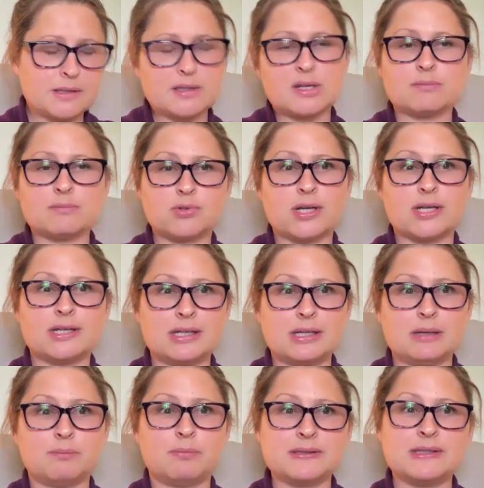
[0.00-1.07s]
it's not that I'm trying to
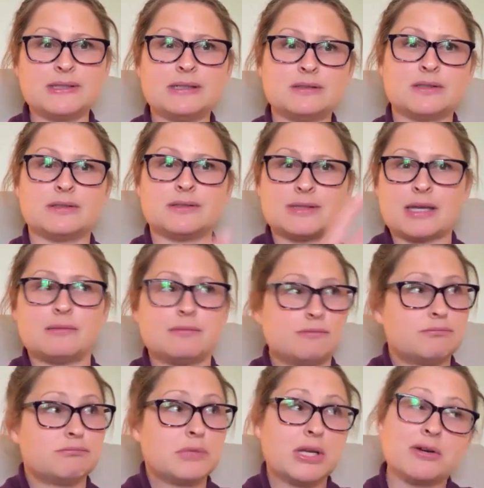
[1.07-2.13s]
keep busy, it's just that
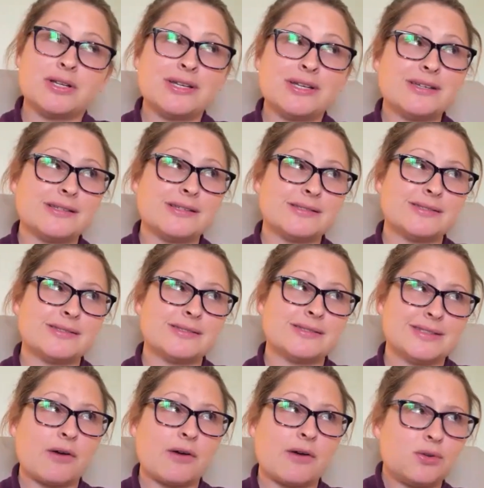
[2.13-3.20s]
there it is.
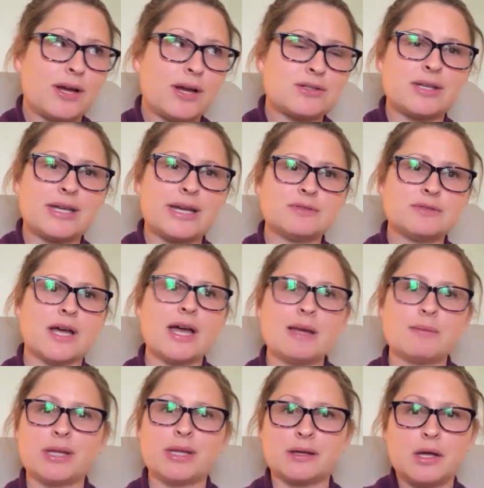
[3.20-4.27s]
Now you actually have
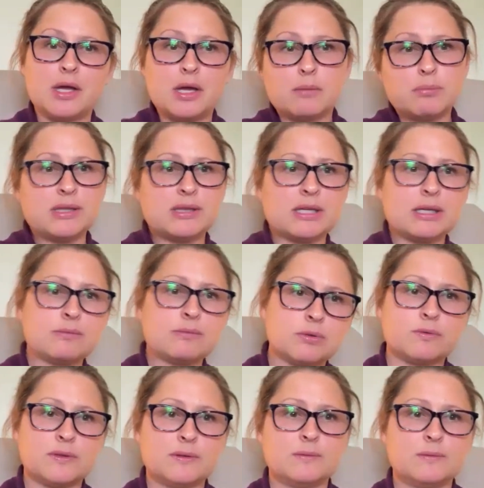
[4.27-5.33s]
time. Like be
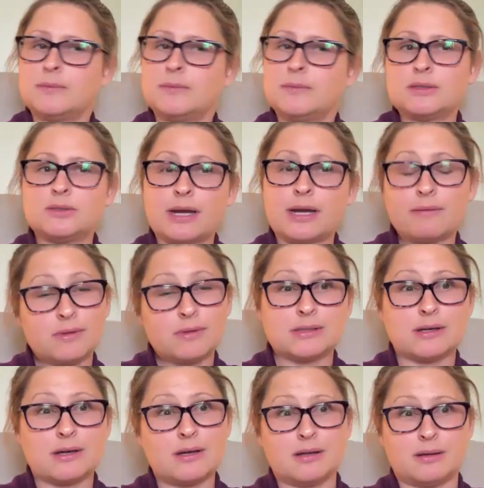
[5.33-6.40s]
thankful that you have
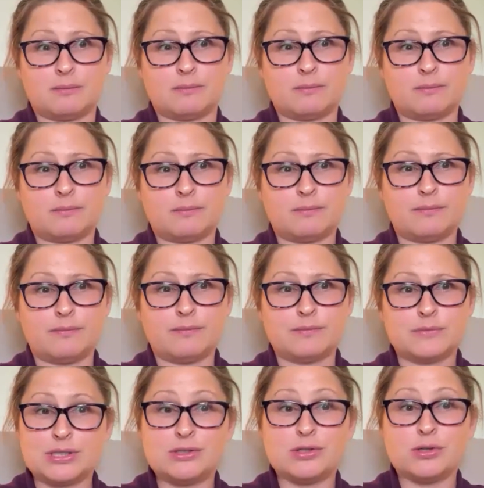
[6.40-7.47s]
the time
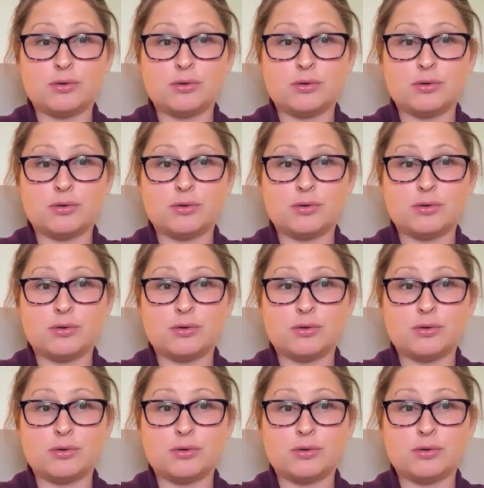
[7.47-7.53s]
to